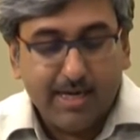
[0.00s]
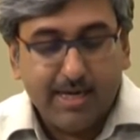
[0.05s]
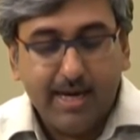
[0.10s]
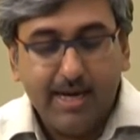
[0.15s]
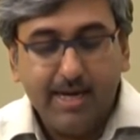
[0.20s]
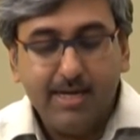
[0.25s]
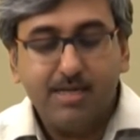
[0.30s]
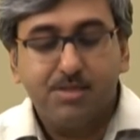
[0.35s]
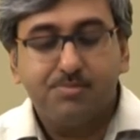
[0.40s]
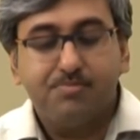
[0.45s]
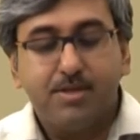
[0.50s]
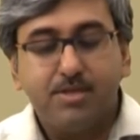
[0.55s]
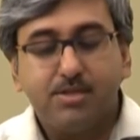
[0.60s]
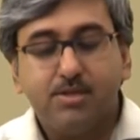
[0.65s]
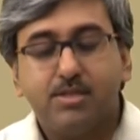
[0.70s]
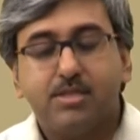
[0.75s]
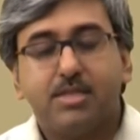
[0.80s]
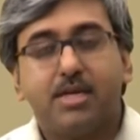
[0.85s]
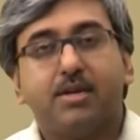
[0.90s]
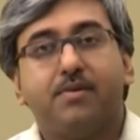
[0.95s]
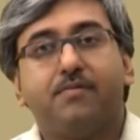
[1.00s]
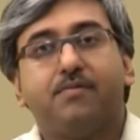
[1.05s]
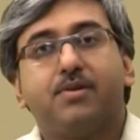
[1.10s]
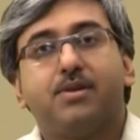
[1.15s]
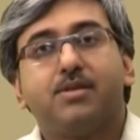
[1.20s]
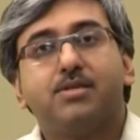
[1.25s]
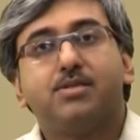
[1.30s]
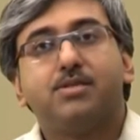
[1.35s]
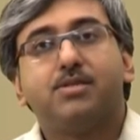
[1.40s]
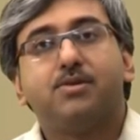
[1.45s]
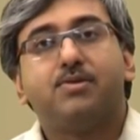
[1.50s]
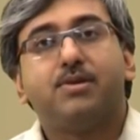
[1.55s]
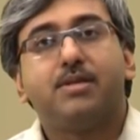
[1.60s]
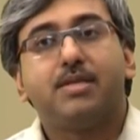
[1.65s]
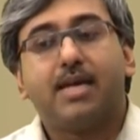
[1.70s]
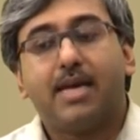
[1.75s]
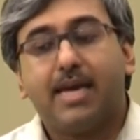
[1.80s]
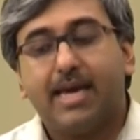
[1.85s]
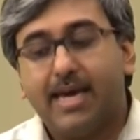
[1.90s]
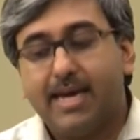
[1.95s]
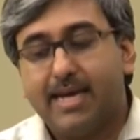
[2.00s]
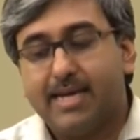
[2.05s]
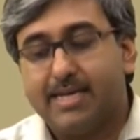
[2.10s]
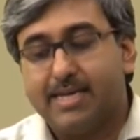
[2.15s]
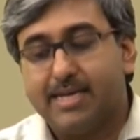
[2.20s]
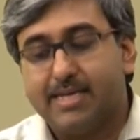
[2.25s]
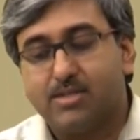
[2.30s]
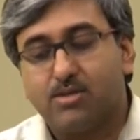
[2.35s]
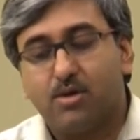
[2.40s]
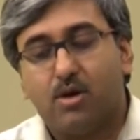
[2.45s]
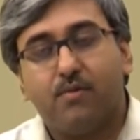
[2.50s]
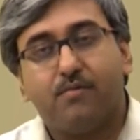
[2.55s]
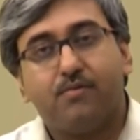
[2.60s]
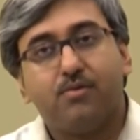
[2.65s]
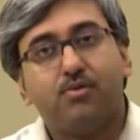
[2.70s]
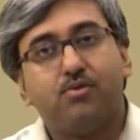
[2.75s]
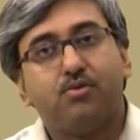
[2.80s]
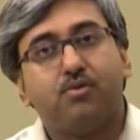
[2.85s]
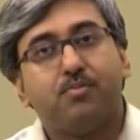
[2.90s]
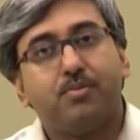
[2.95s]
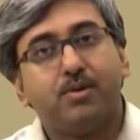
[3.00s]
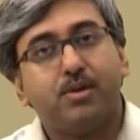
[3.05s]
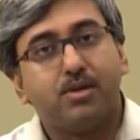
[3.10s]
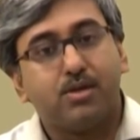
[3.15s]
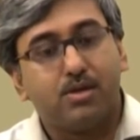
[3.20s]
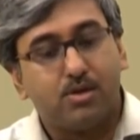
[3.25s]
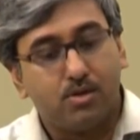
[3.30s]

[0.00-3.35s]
gained a special significance during the heydays of European